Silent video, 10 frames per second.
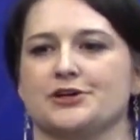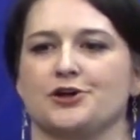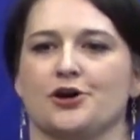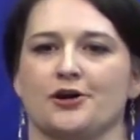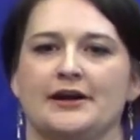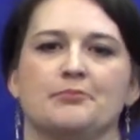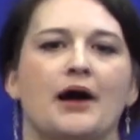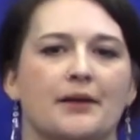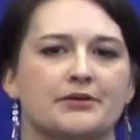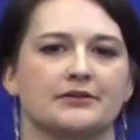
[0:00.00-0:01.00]
occur in
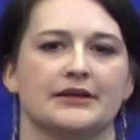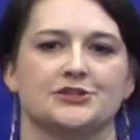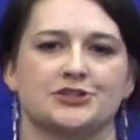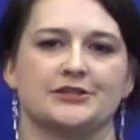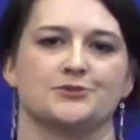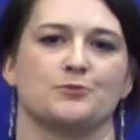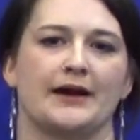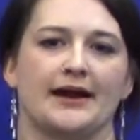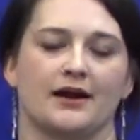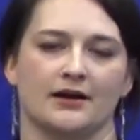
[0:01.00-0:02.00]
populations
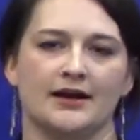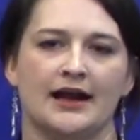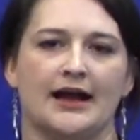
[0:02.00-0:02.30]
where